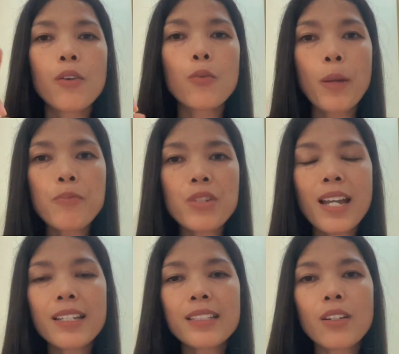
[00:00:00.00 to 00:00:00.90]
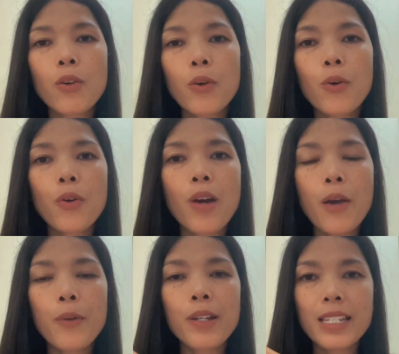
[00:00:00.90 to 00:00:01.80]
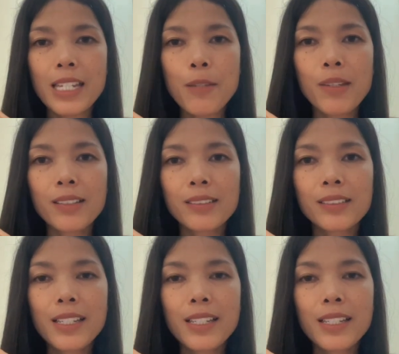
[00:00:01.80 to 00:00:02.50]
website or our email.